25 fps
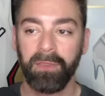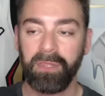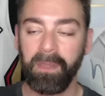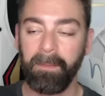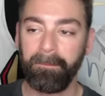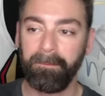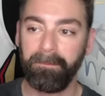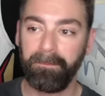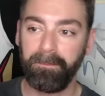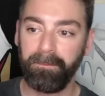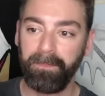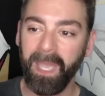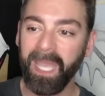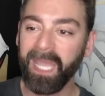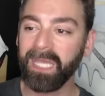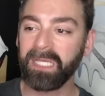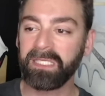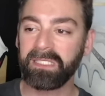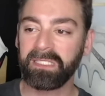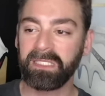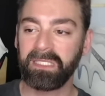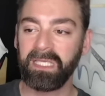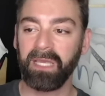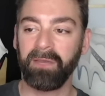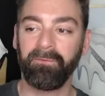The
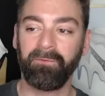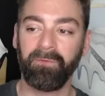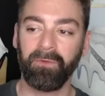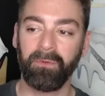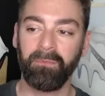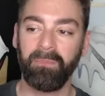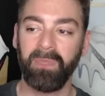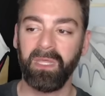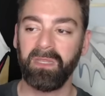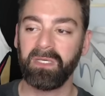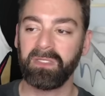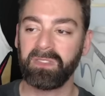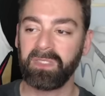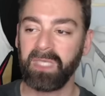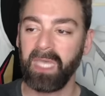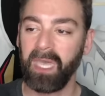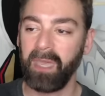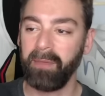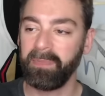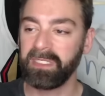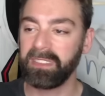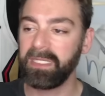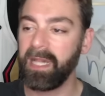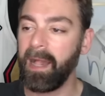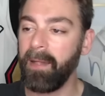biggest thing for me this
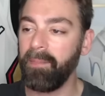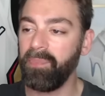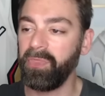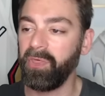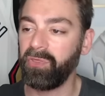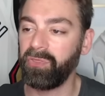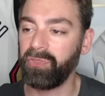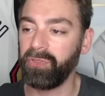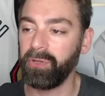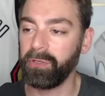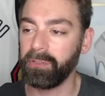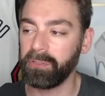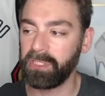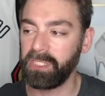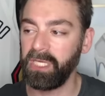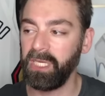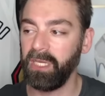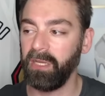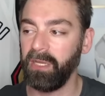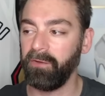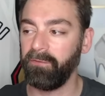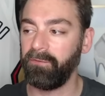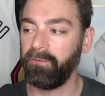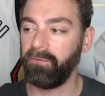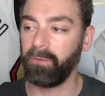game is not the
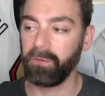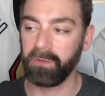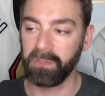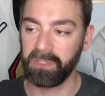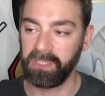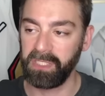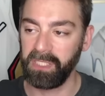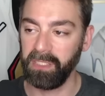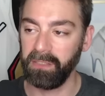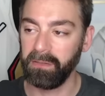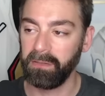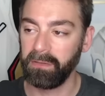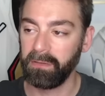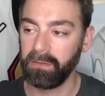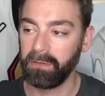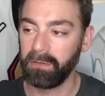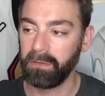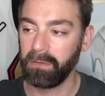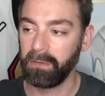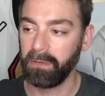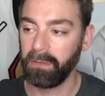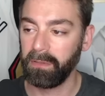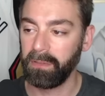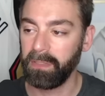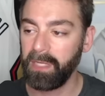thirteen of fourteen,
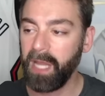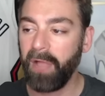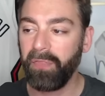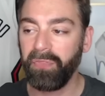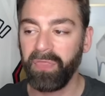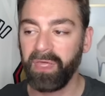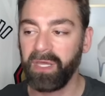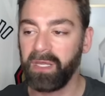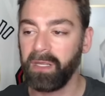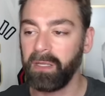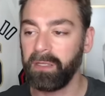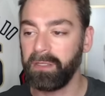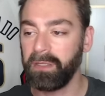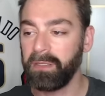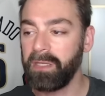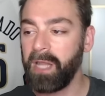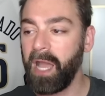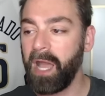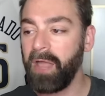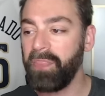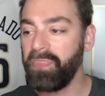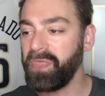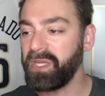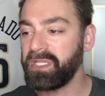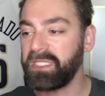not the
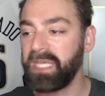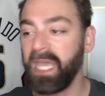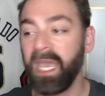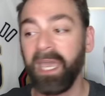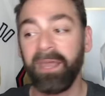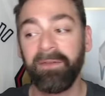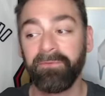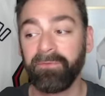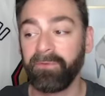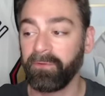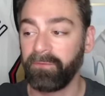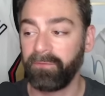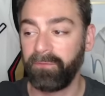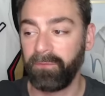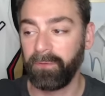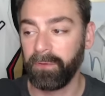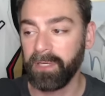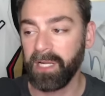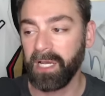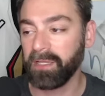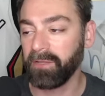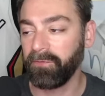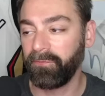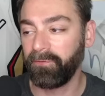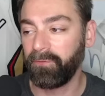not the ten for four,
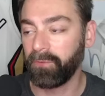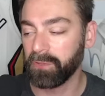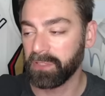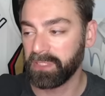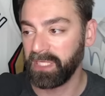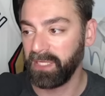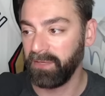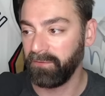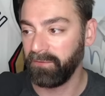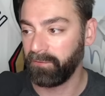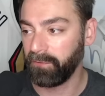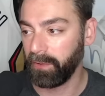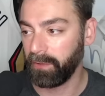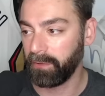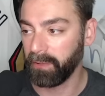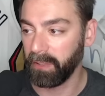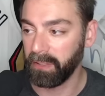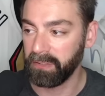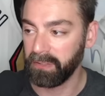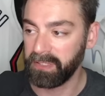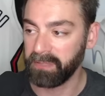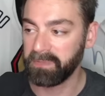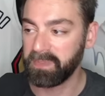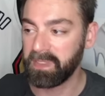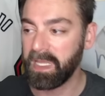not the fourteen free throw
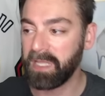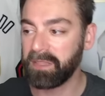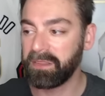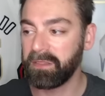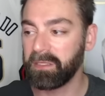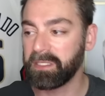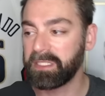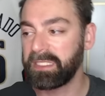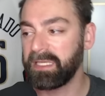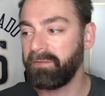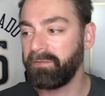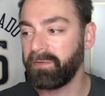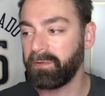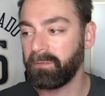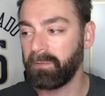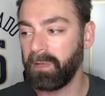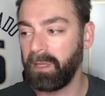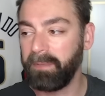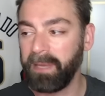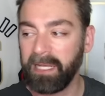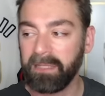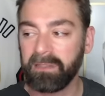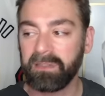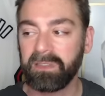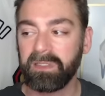attempts, not the seven
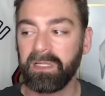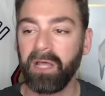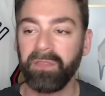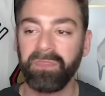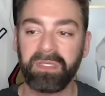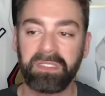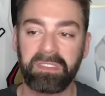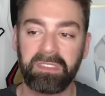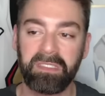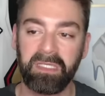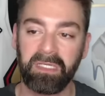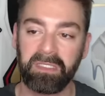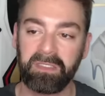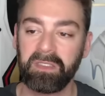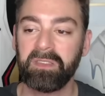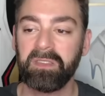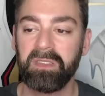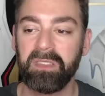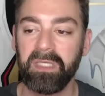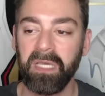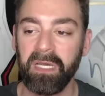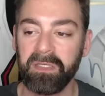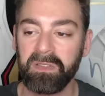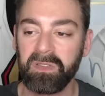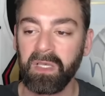rebounds, not the six
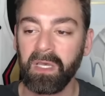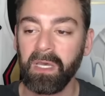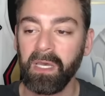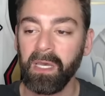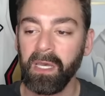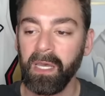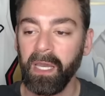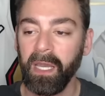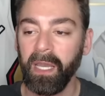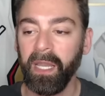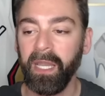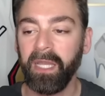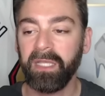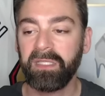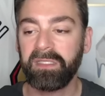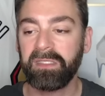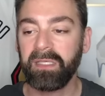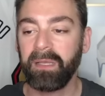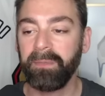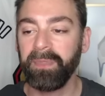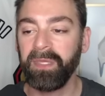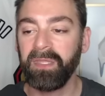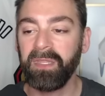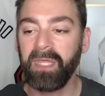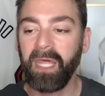assists. It's
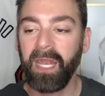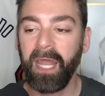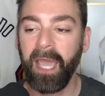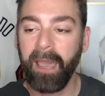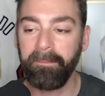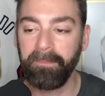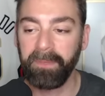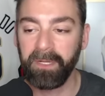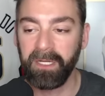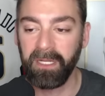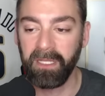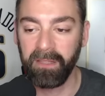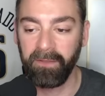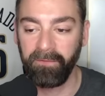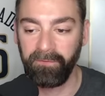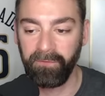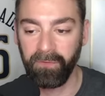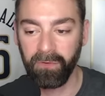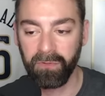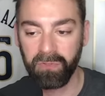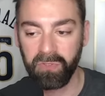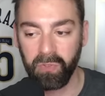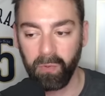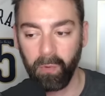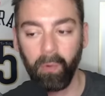something that happened in the
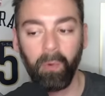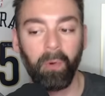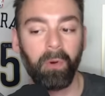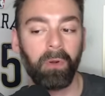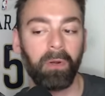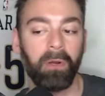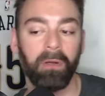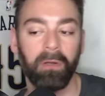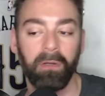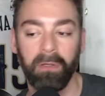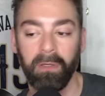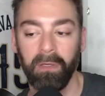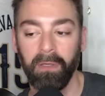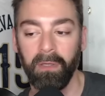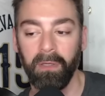first quarter.